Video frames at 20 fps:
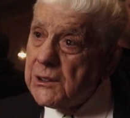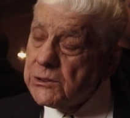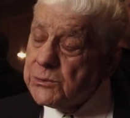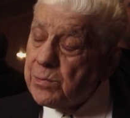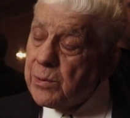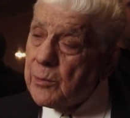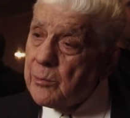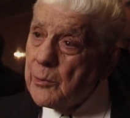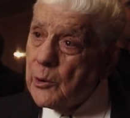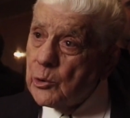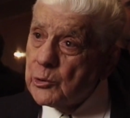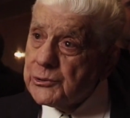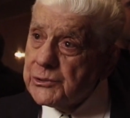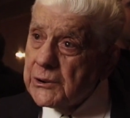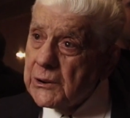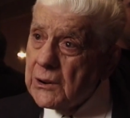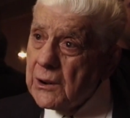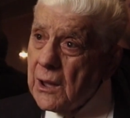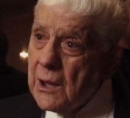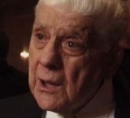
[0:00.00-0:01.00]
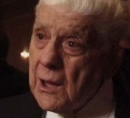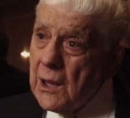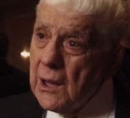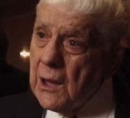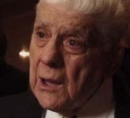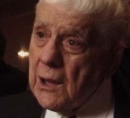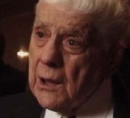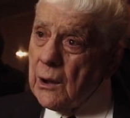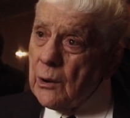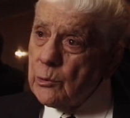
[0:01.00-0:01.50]
his promotion
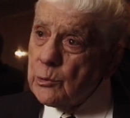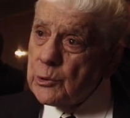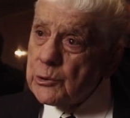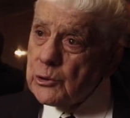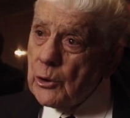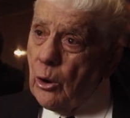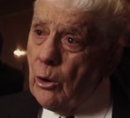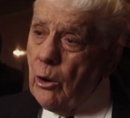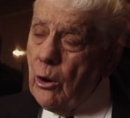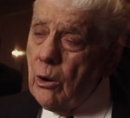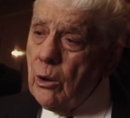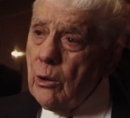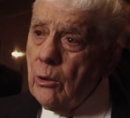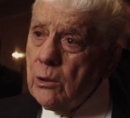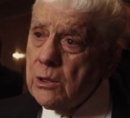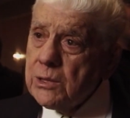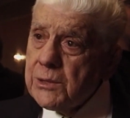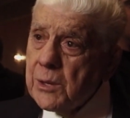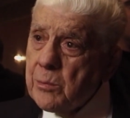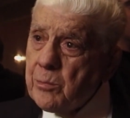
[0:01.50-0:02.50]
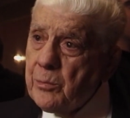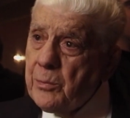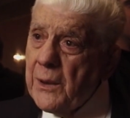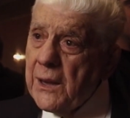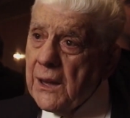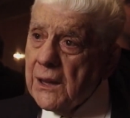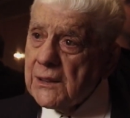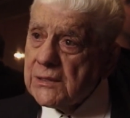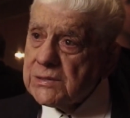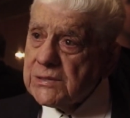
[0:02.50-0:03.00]
was all the
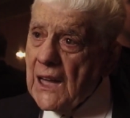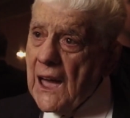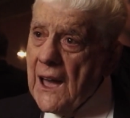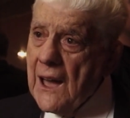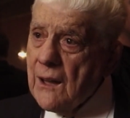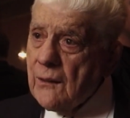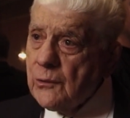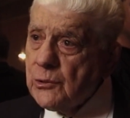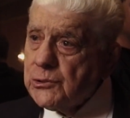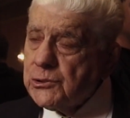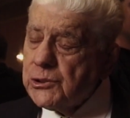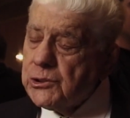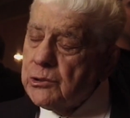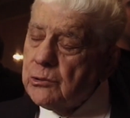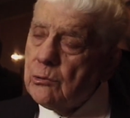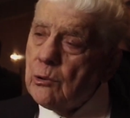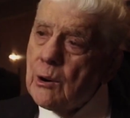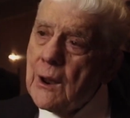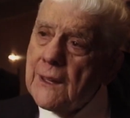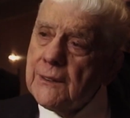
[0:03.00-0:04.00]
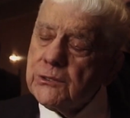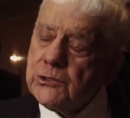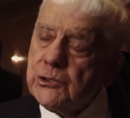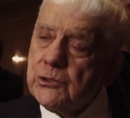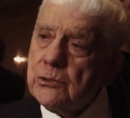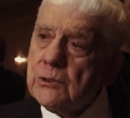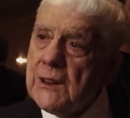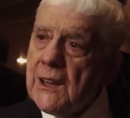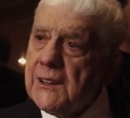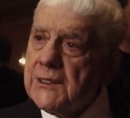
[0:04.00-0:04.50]
big towns throughout
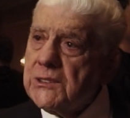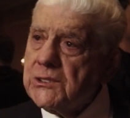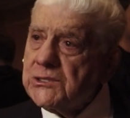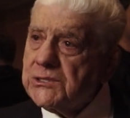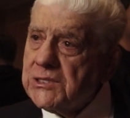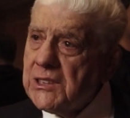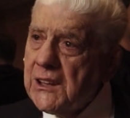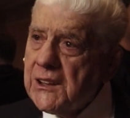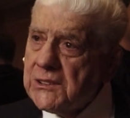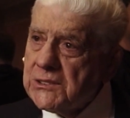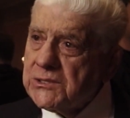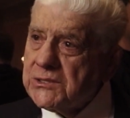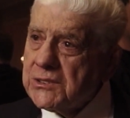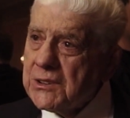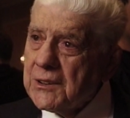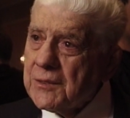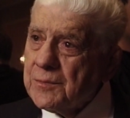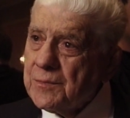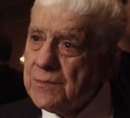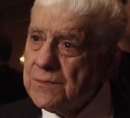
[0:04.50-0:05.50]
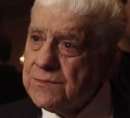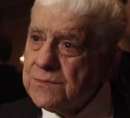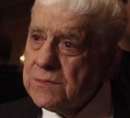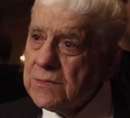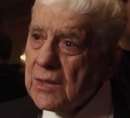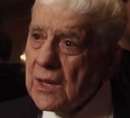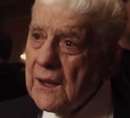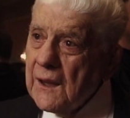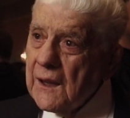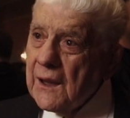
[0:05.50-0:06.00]
the United States.
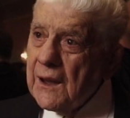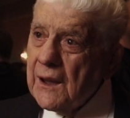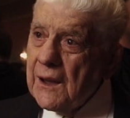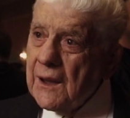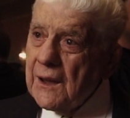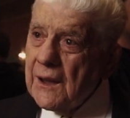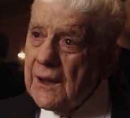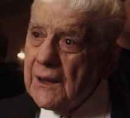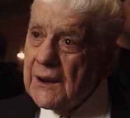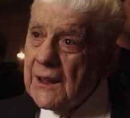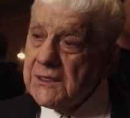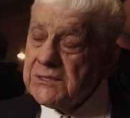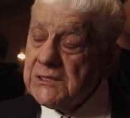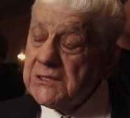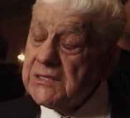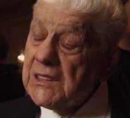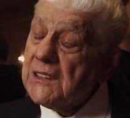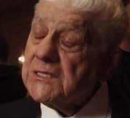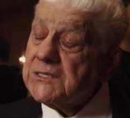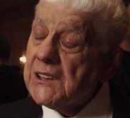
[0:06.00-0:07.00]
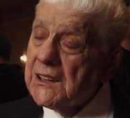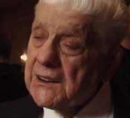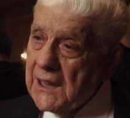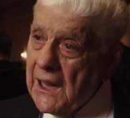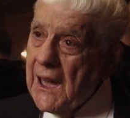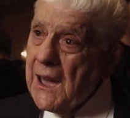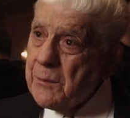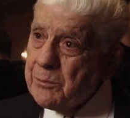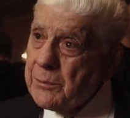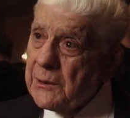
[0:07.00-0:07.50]
And I said, that's going
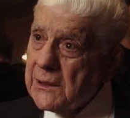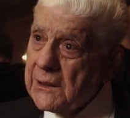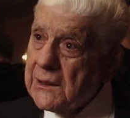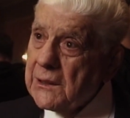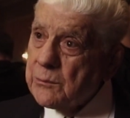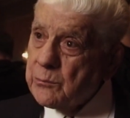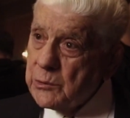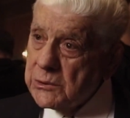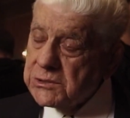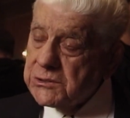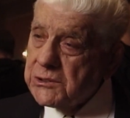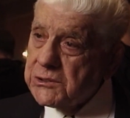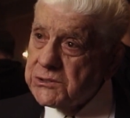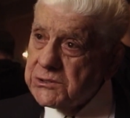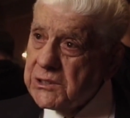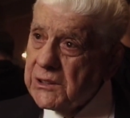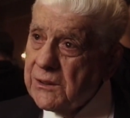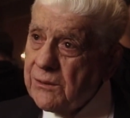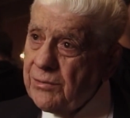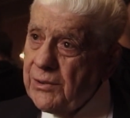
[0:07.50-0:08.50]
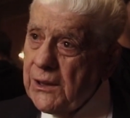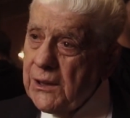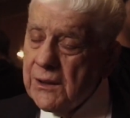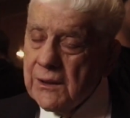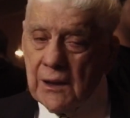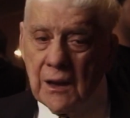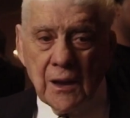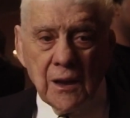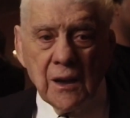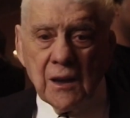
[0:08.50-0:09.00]
to happen again with this
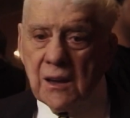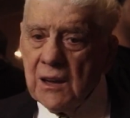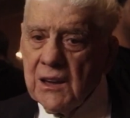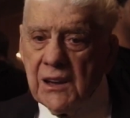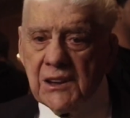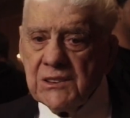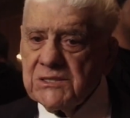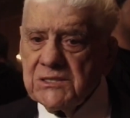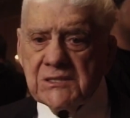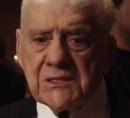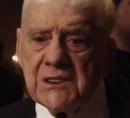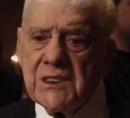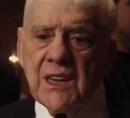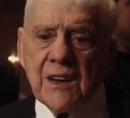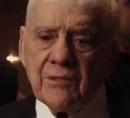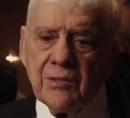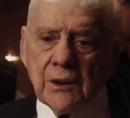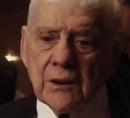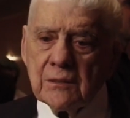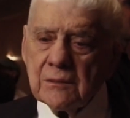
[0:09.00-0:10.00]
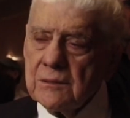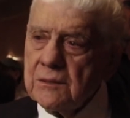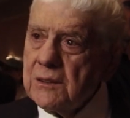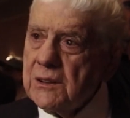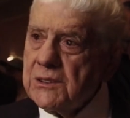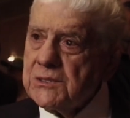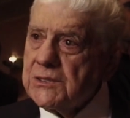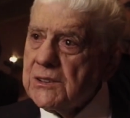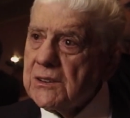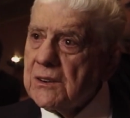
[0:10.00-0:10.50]
TV. He said, never.
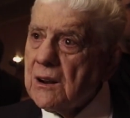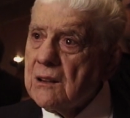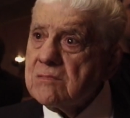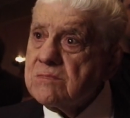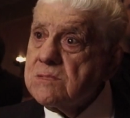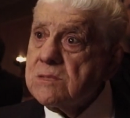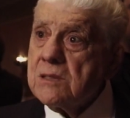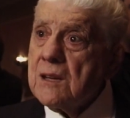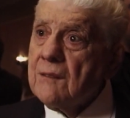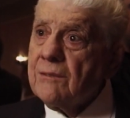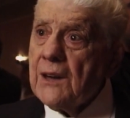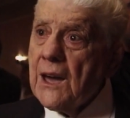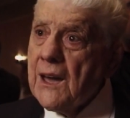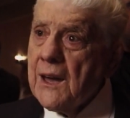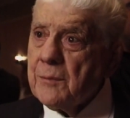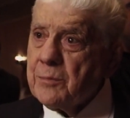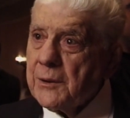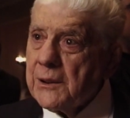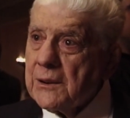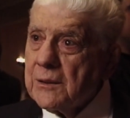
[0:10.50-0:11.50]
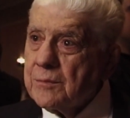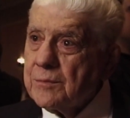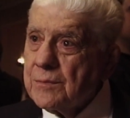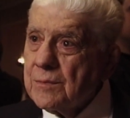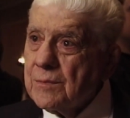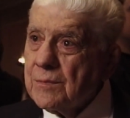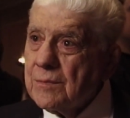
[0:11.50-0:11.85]
He said, it'll never happen.